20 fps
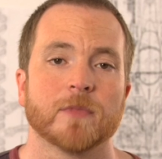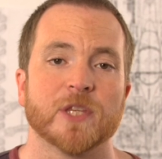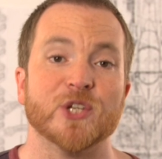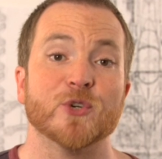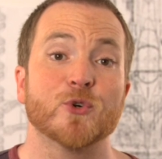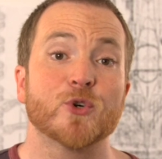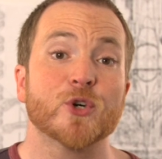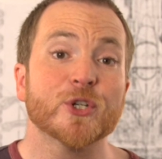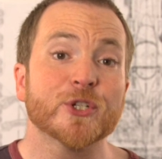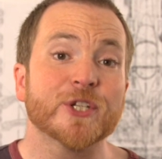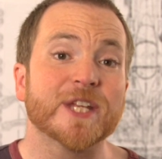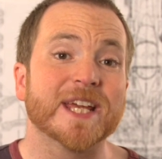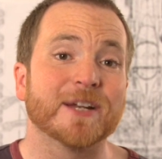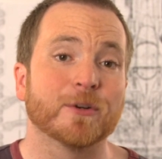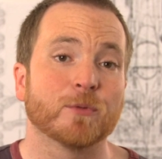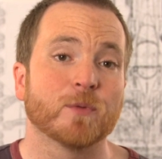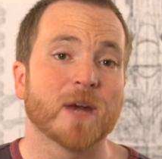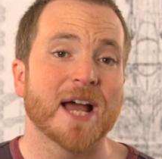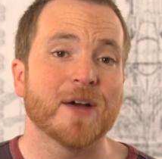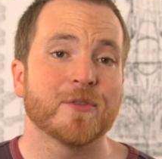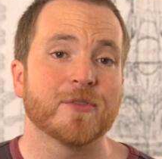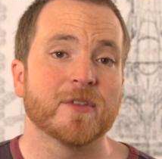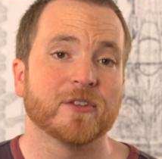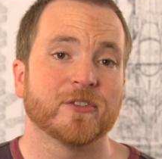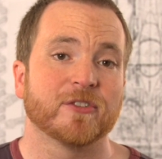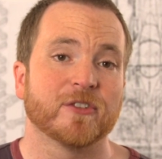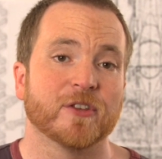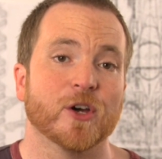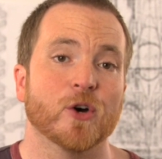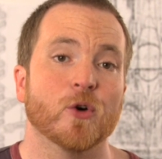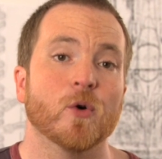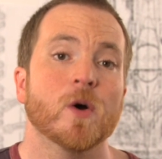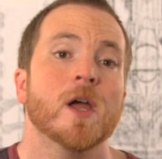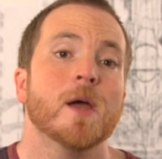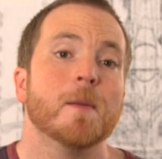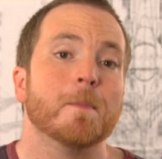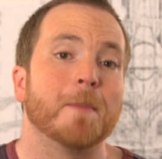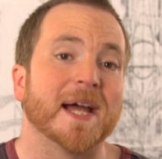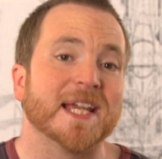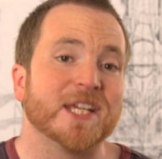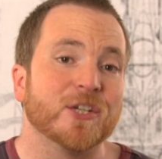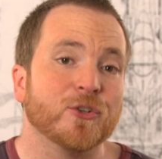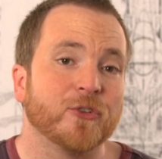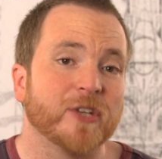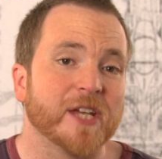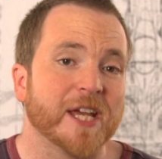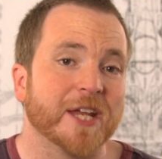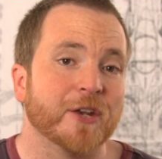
You could get around this though by using